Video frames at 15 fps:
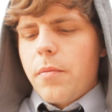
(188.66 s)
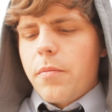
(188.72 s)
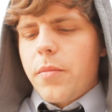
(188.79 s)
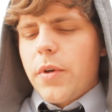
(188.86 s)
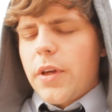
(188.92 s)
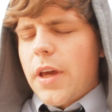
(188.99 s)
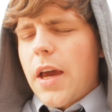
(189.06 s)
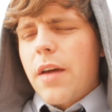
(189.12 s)

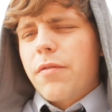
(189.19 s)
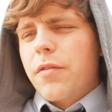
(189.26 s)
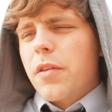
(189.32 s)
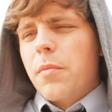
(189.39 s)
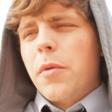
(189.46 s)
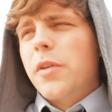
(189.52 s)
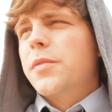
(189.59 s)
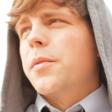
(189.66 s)
but yeah, for
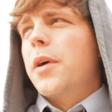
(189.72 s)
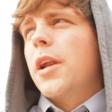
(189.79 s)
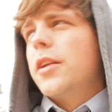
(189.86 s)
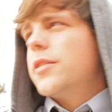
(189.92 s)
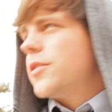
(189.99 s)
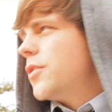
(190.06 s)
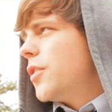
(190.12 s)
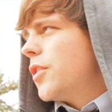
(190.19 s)
the most part, I
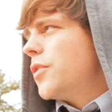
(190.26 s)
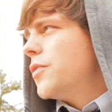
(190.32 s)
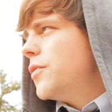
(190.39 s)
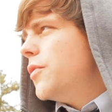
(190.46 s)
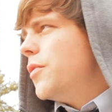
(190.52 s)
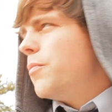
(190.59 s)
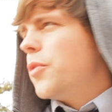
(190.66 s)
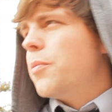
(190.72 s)
just took
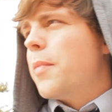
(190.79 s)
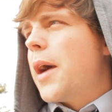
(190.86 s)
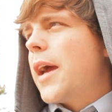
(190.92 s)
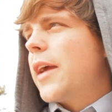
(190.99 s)
my